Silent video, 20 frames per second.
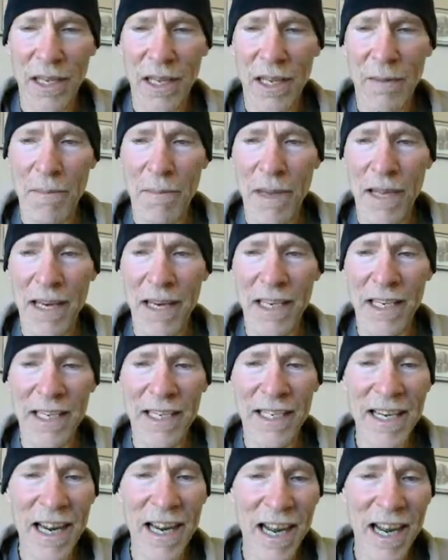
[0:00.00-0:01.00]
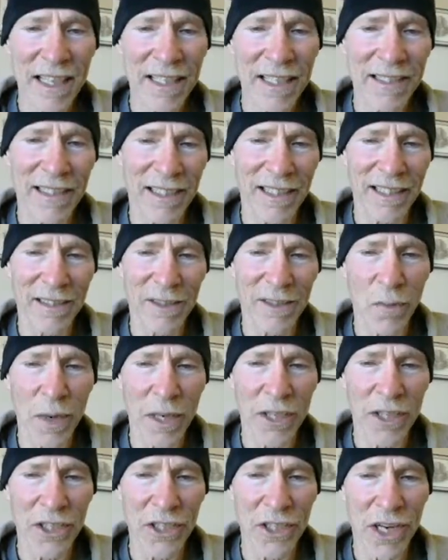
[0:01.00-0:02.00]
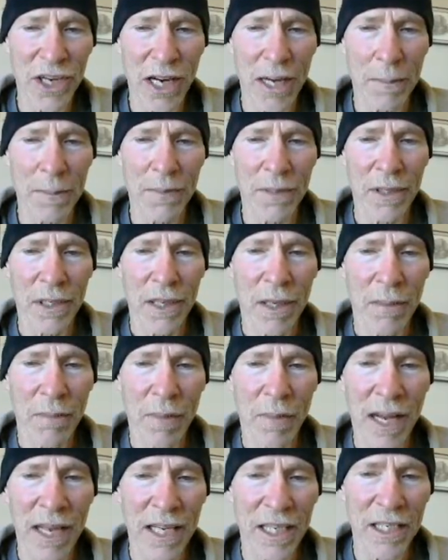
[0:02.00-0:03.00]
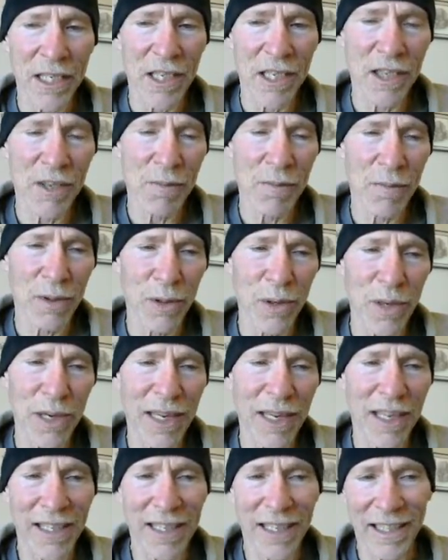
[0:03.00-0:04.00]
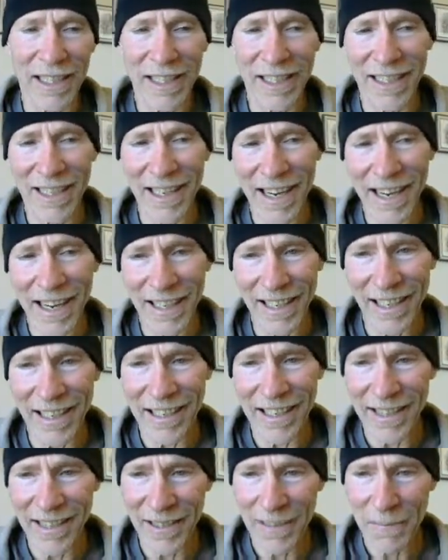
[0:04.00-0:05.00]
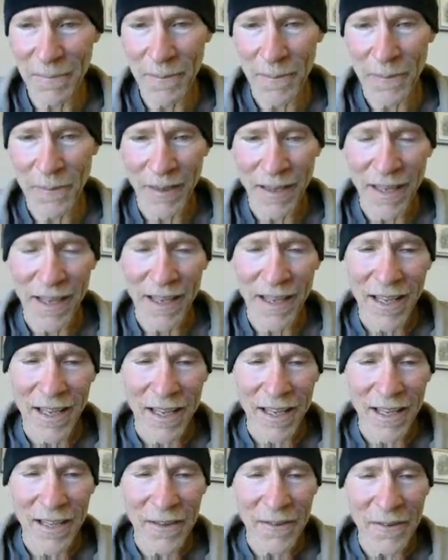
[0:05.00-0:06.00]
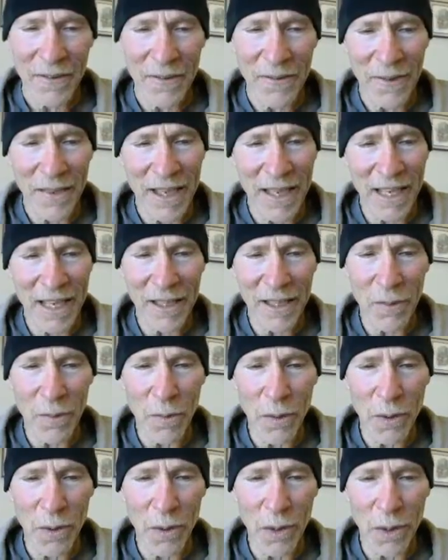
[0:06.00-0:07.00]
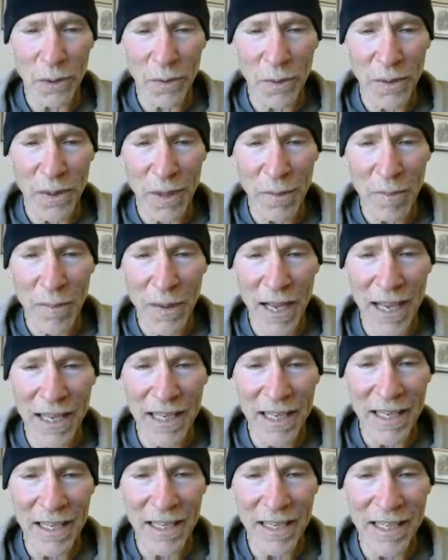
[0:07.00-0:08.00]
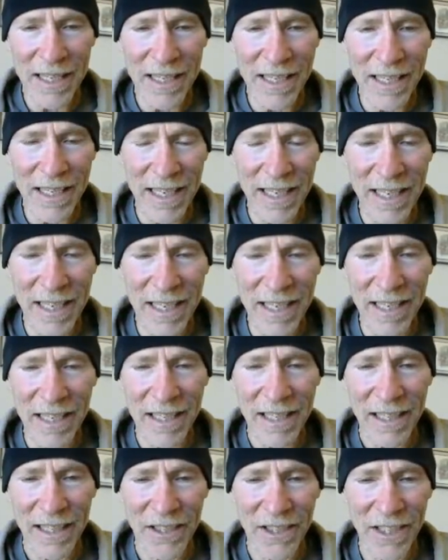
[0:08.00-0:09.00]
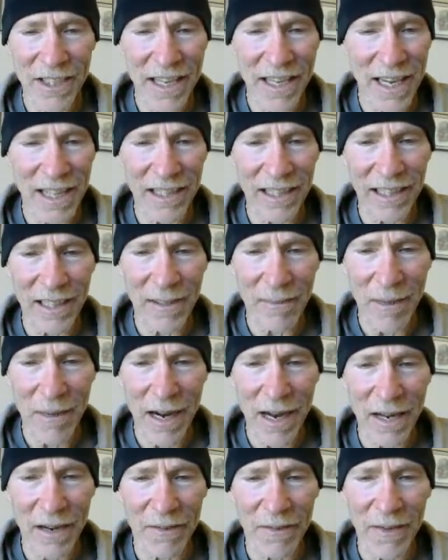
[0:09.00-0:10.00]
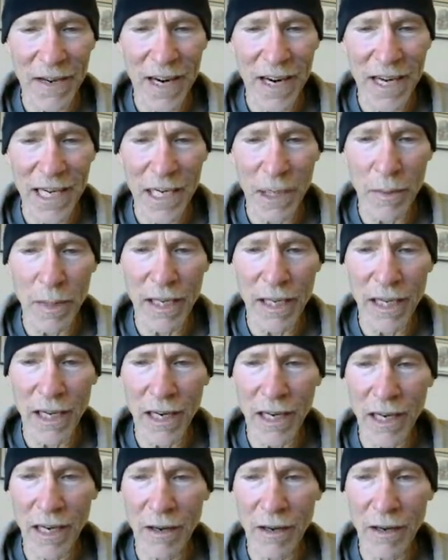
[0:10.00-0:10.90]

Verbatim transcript: made in toxic sweatshops by exploited illegales, feeding the world with a patented seed genetically modified to reco